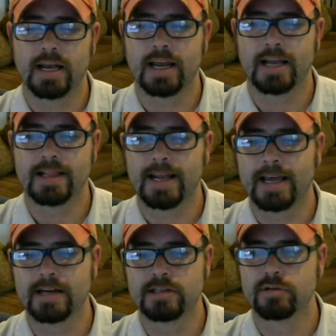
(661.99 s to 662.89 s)
kind of had that
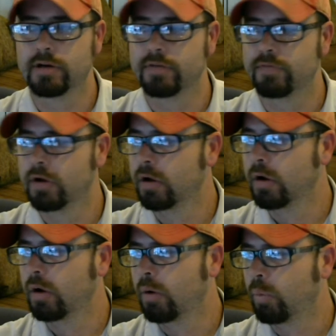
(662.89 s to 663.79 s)
attitude of,
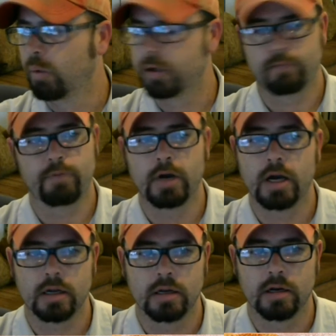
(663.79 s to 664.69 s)
what the
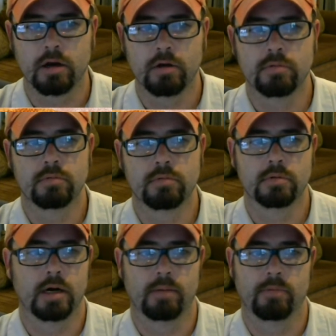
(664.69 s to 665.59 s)
fuck,
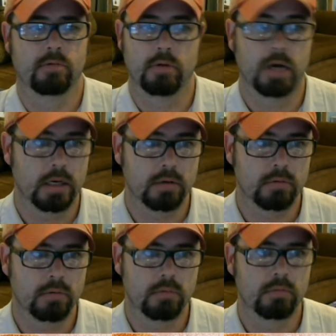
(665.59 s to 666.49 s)
what,
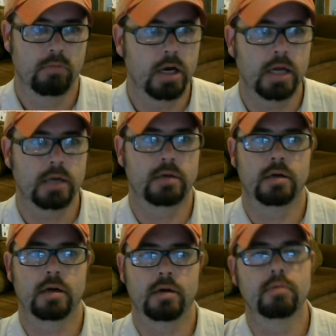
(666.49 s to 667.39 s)

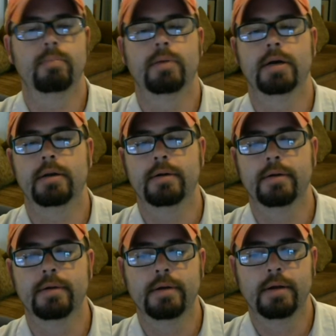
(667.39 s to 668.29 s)
but
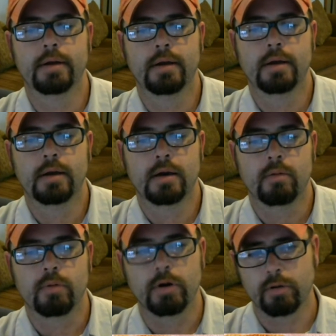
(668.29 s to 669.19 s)

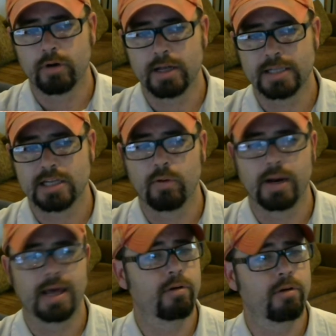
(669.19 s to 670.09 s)
we don't know where that's
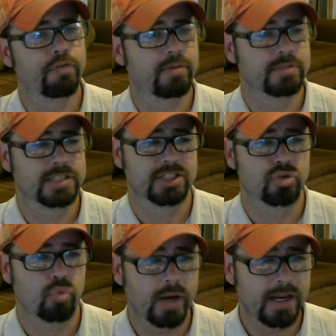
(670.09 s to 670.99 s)
going. I don't know if that was a
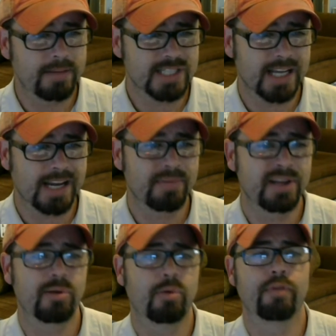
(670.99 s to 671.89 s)
dream
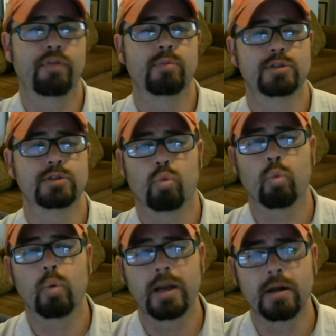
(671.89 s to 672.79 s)
segment or if it was
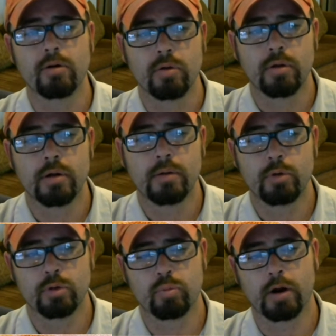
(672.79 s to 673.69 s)
real
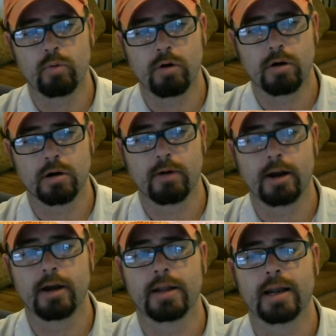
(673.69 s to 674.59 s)
with Rick walking
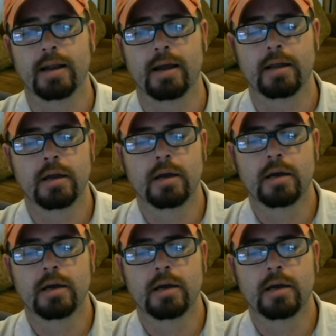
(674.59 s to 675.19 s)
around that night.